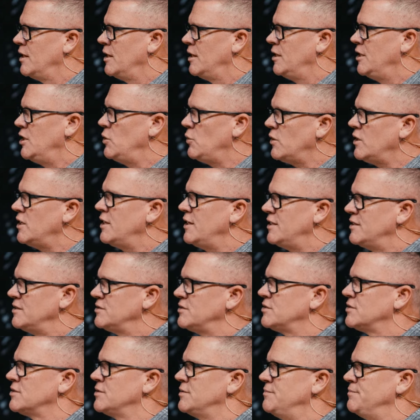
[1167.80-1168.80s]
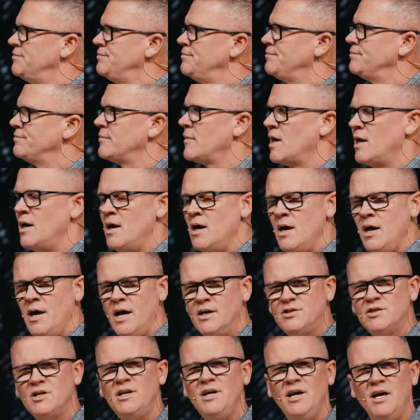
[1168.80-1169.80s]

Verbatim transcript: You know what it is? It's an